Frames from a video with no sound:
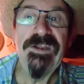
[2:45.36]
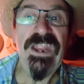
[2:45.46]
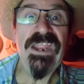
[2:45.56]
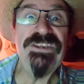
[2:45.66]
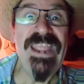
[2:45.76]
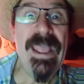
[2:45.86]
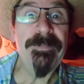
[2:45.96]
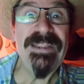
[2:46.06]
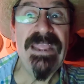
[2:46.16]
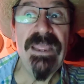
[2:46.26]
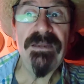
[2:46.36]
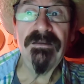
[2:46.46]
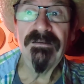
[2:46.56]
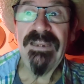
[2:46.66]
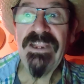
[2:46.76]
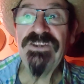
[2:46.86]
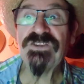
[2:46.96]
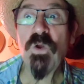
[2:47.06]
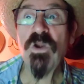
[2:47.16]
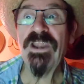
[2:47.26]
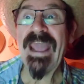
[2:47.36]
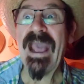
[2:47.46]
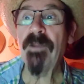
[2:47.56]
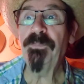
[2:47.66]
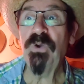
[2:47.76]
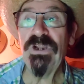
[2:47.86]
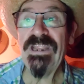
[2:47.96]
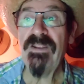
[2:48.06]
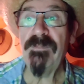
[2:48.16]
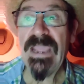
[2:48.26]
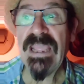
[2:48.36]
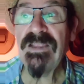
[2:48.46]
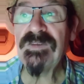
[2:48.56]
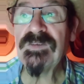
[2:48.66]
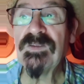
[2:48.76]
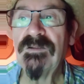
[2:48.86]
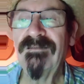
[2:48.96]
"Did you empty it? Did you sort it out and put it in the bins?"